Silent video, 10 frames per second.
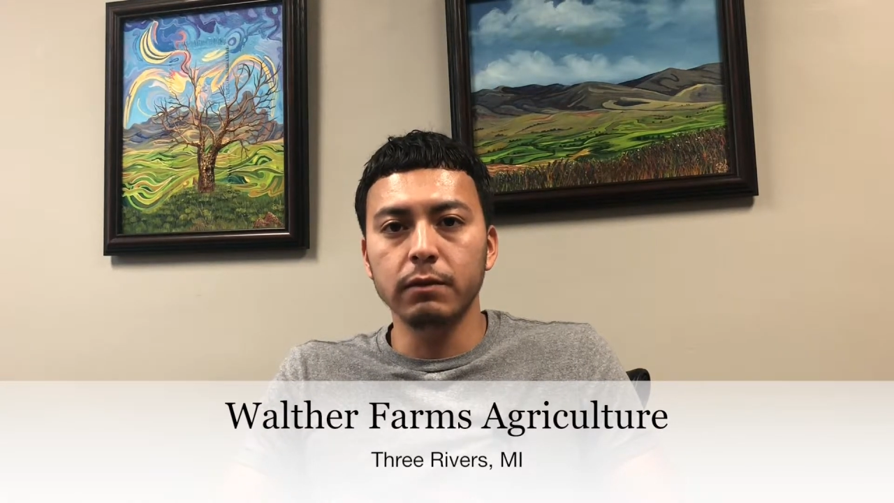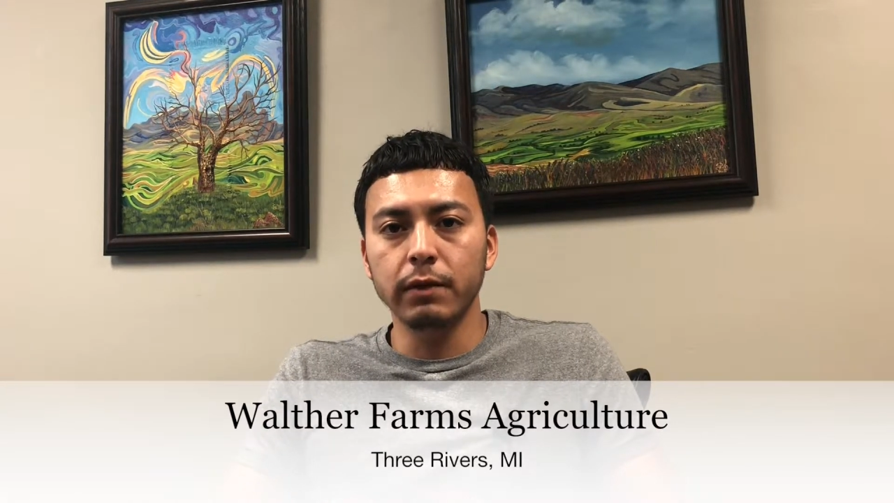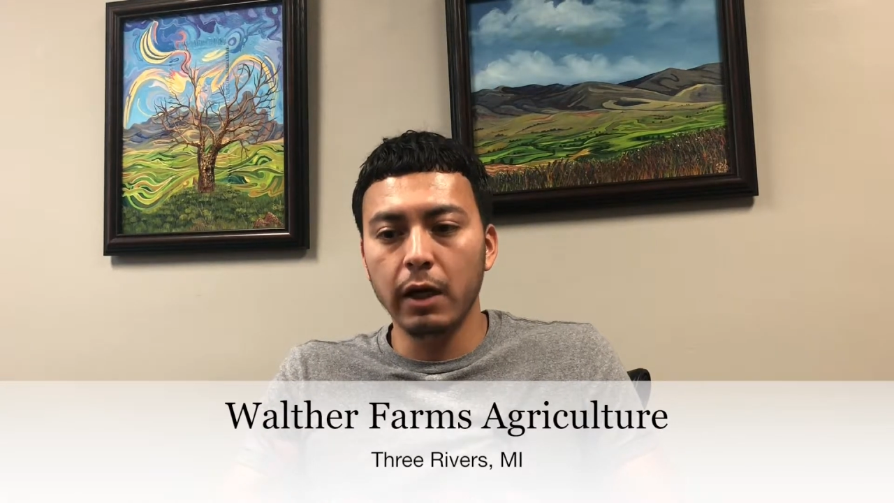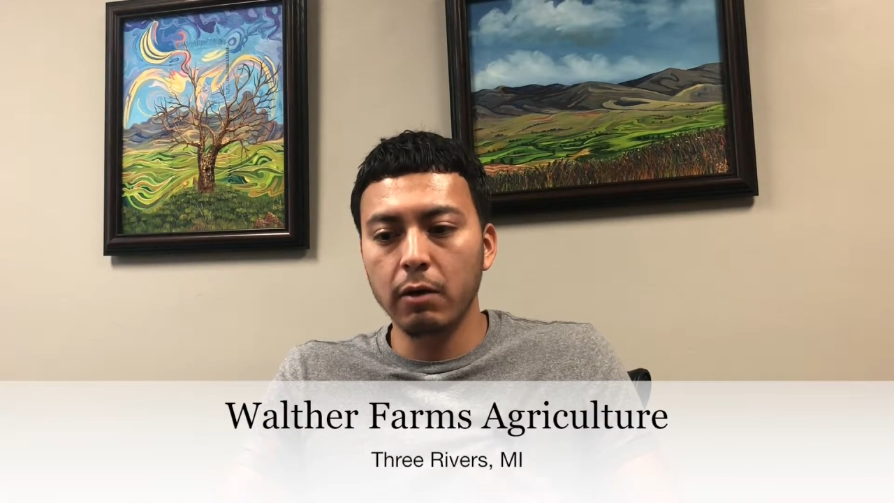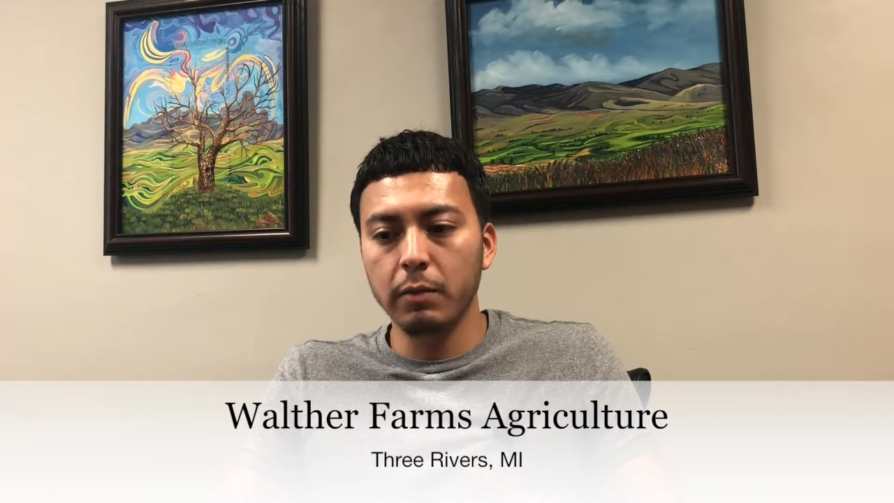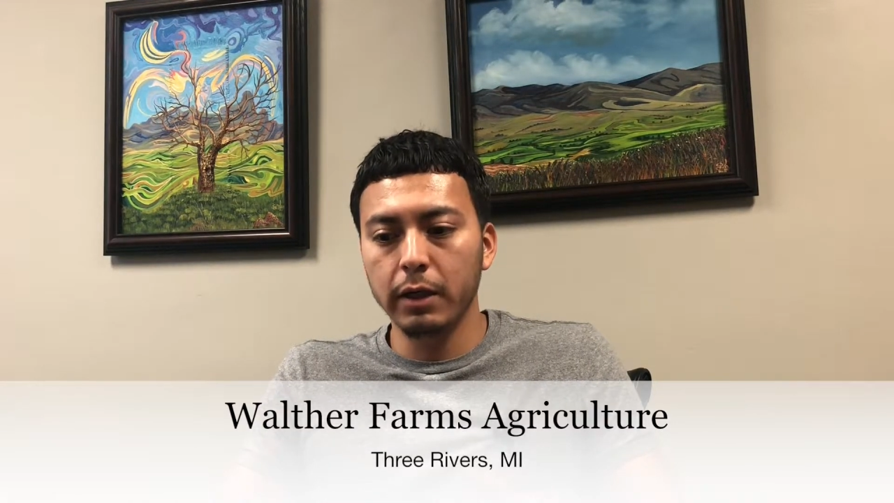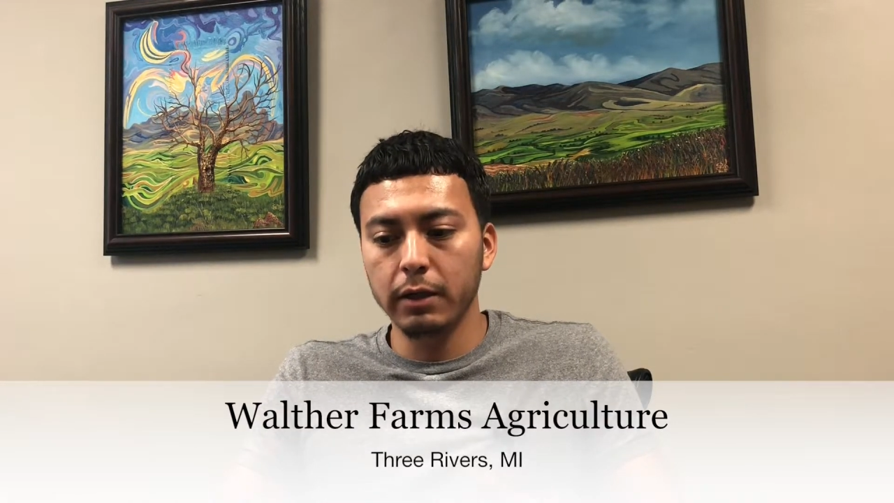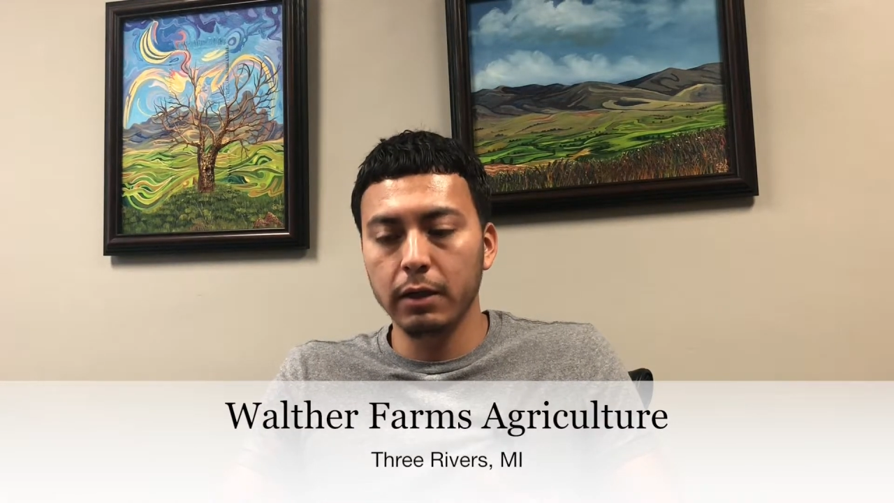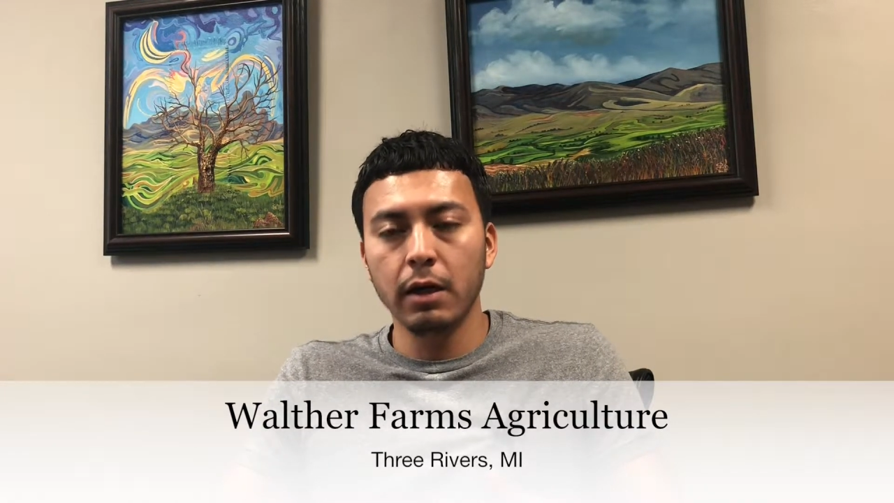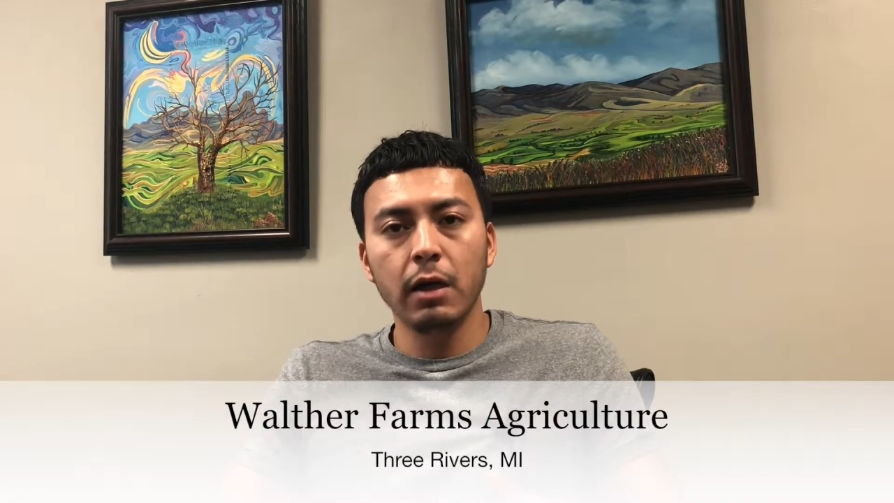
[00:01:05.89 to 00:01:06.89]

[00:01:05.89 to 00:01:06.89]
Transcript: of how my